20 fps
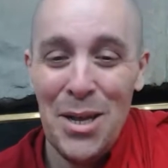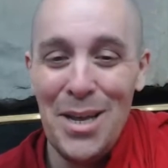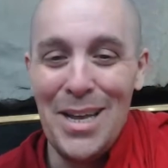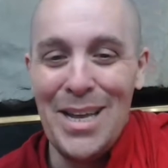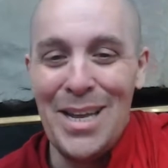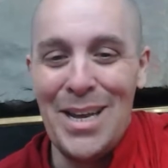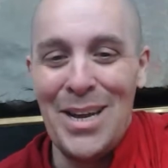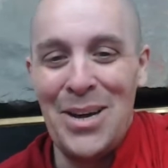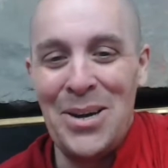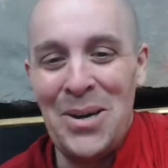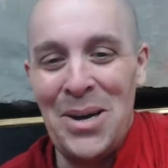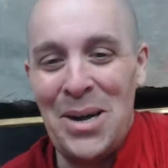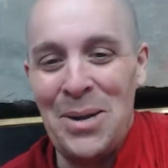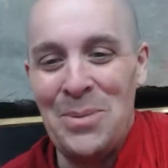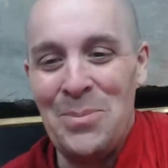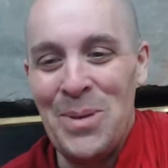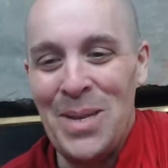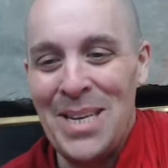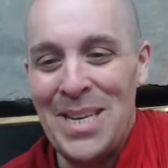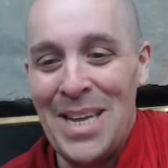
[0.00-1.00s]
I
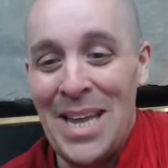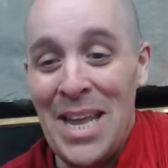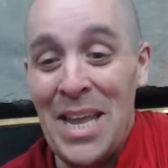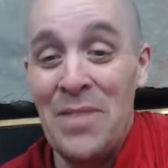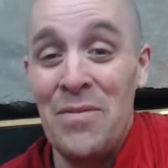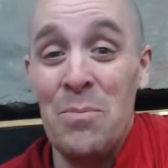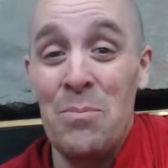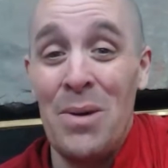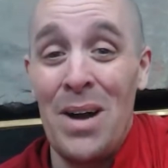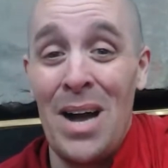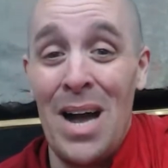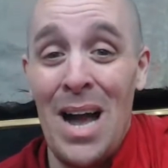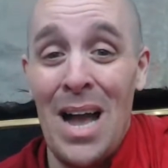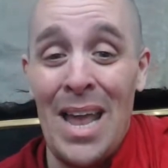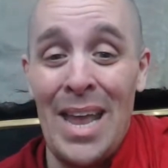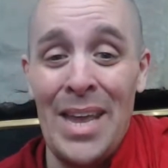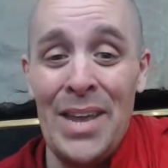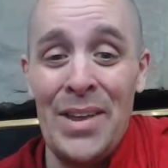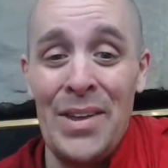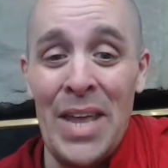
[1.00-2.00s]
mean, even
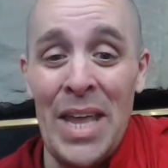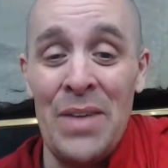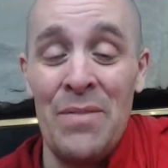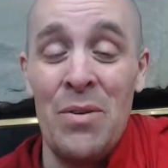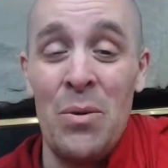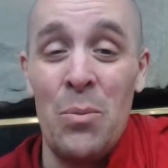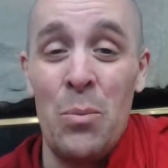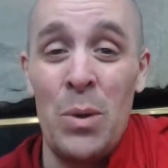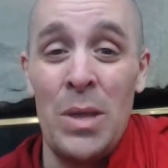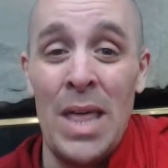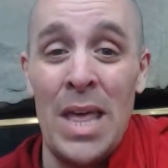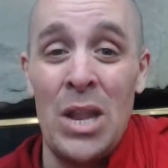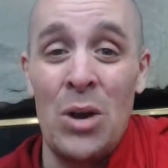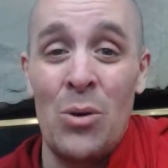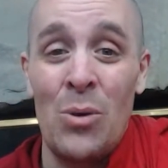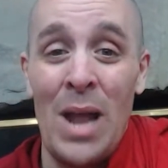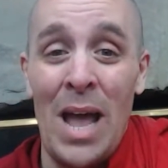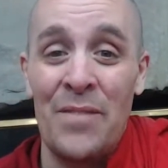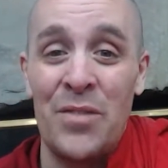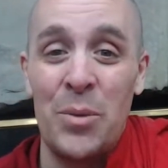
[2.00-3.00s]
when they
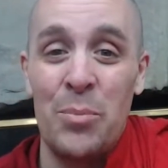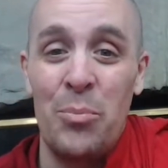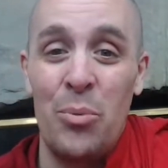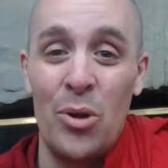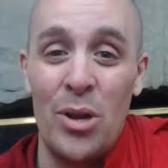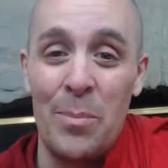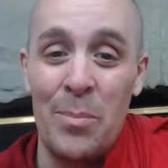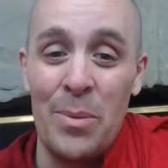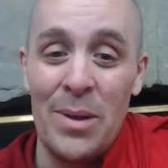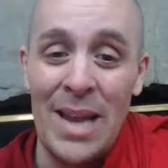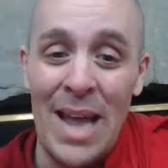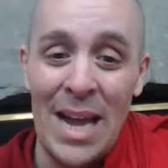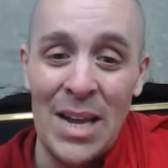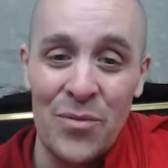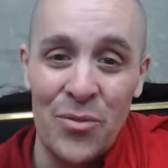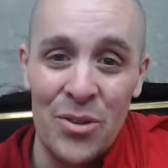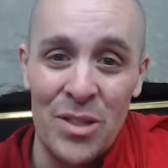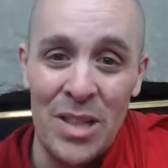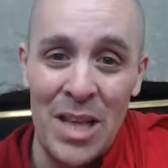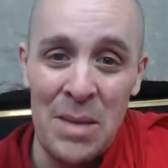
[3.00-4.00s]
don't have to put up an
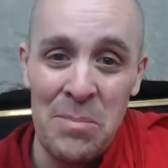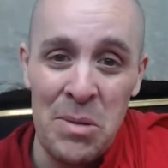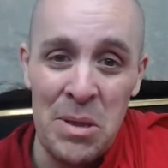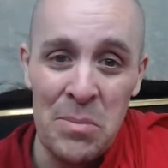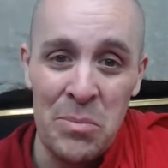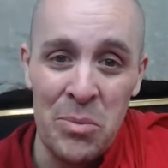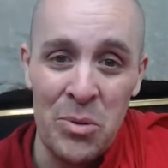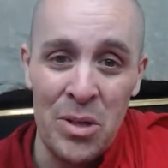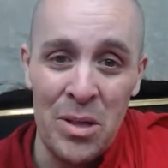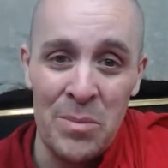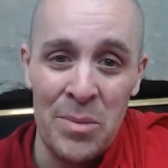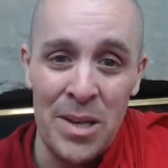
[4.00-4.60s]
act for lay people.